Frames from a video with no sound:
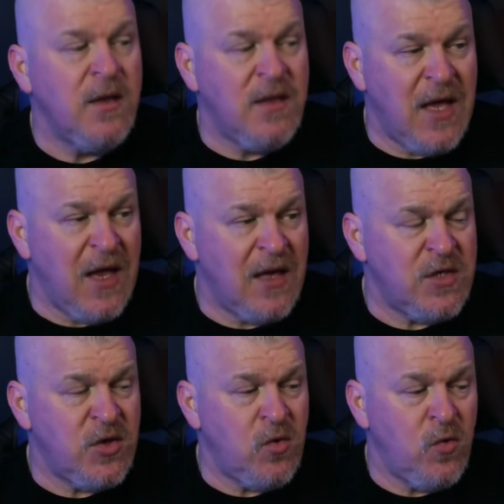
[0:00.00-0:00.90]
that
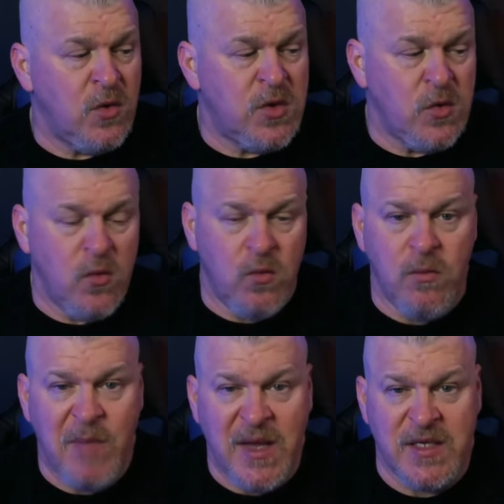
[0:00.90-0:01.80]
to to
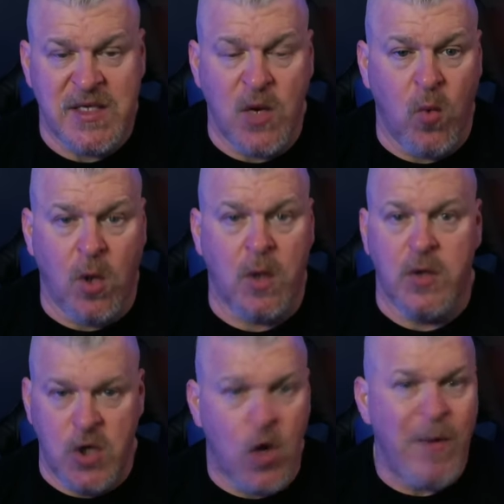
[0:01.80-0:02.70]
make this thing work
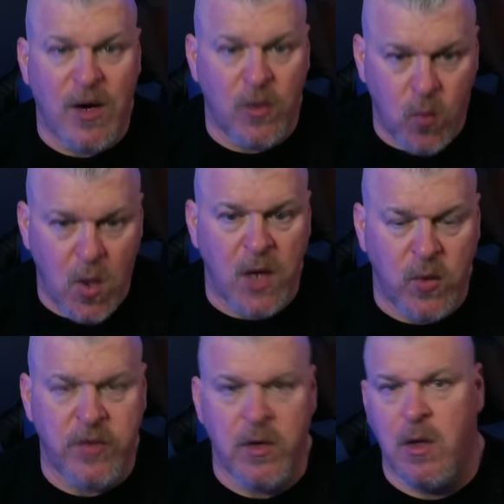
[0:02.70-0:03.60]
no matter what
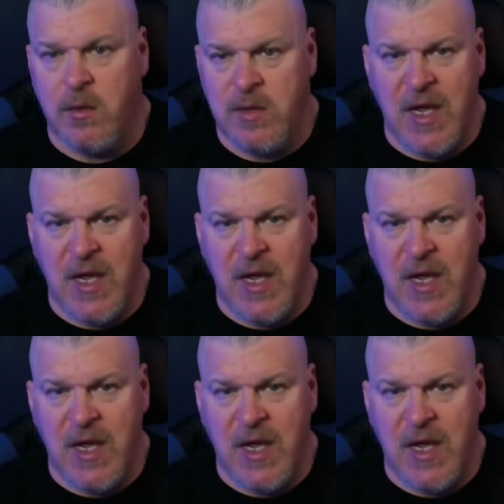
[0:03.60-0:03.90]
with all the